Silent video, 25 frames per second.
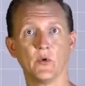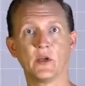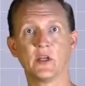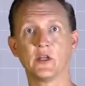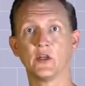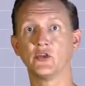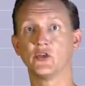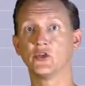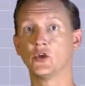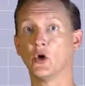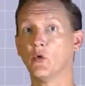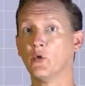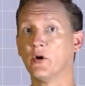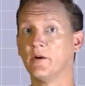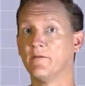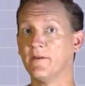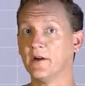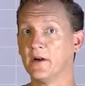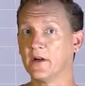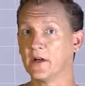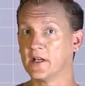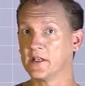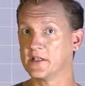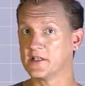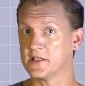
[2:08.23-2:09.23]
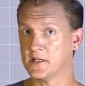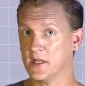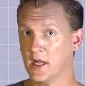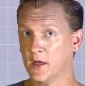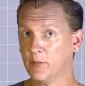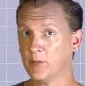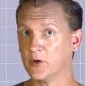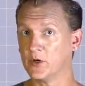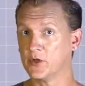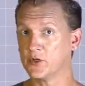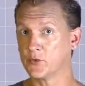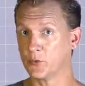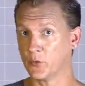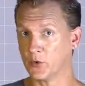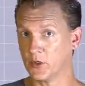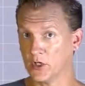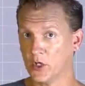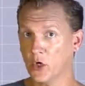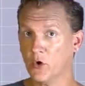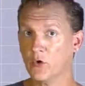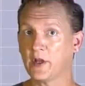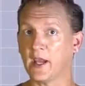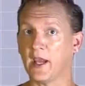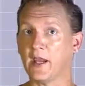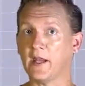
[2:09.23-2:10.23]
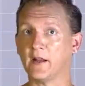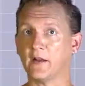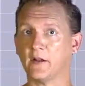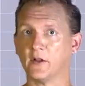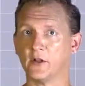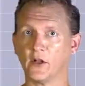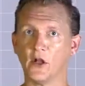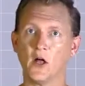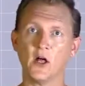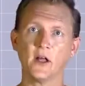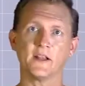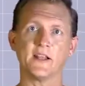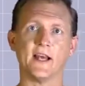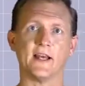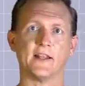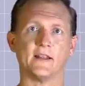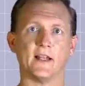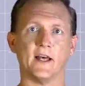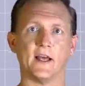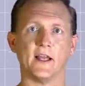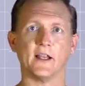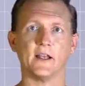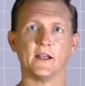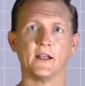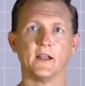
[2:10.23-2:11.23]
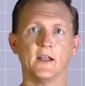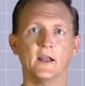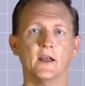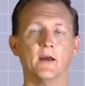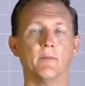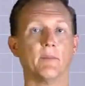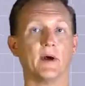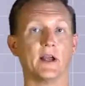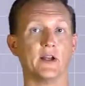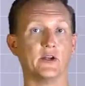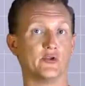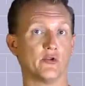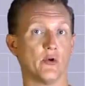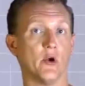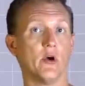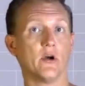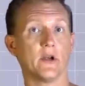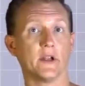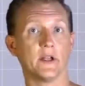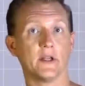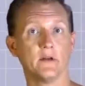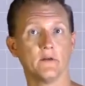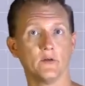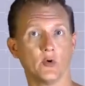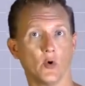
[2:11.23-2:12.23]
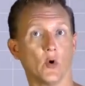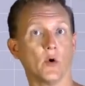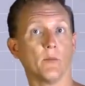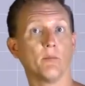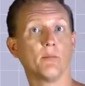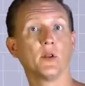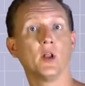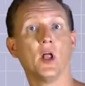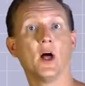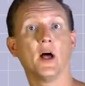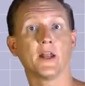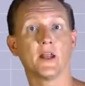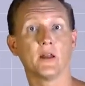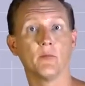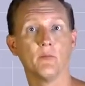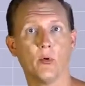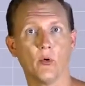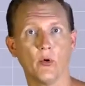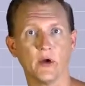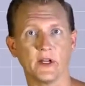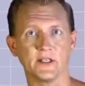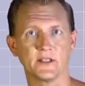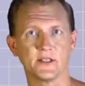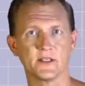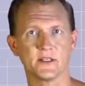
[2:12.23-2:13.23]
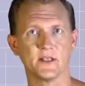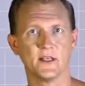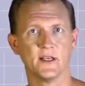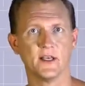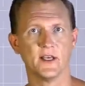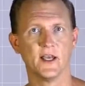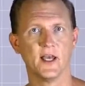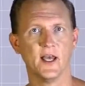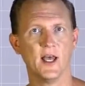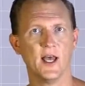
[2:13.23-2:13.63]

we could show where various numbers were located along that line by drawing or plotting points.